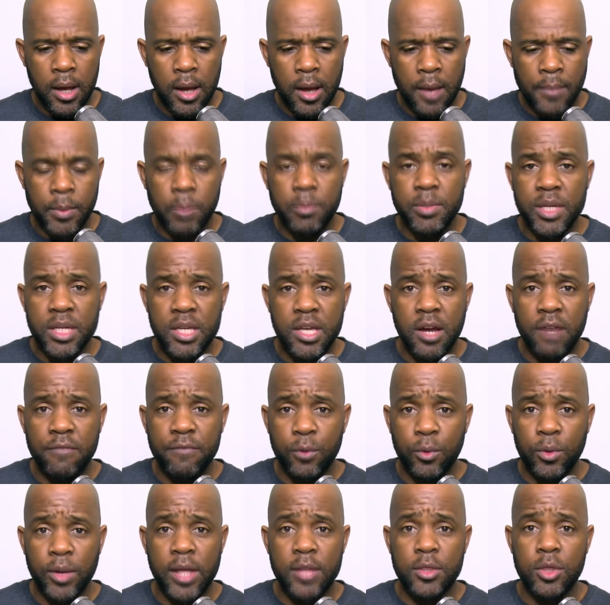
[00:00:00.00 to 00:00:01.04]
I'm going to be
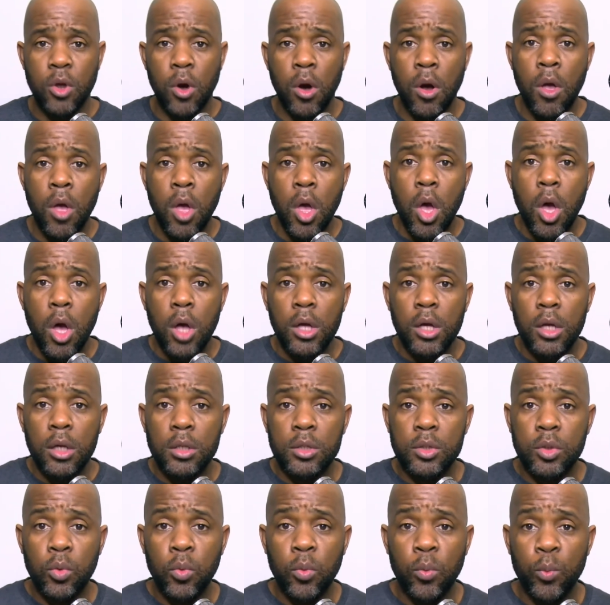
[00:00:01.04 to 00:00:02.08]
careful on that thought,
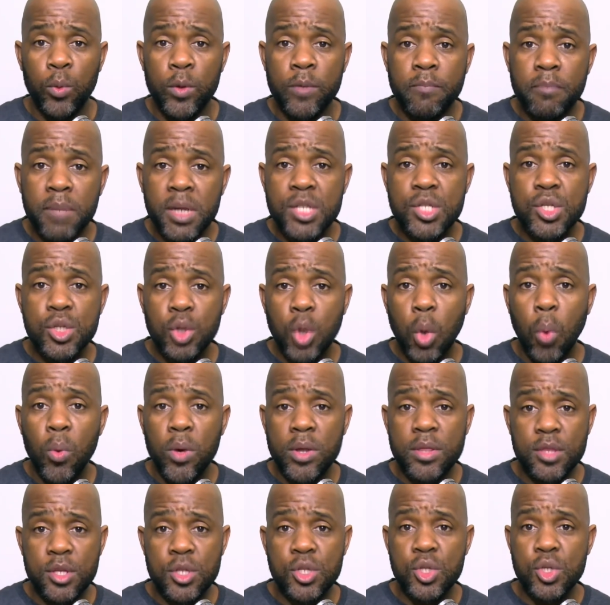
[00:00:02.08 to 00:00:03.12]
we must know
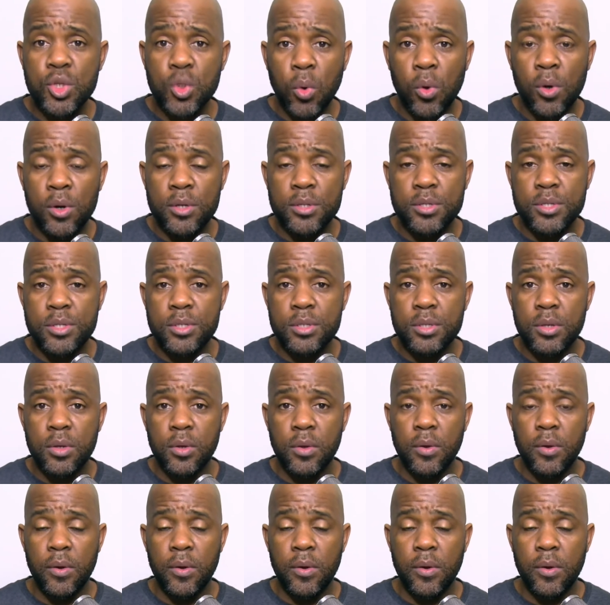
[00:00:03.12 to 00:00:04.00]
what the source.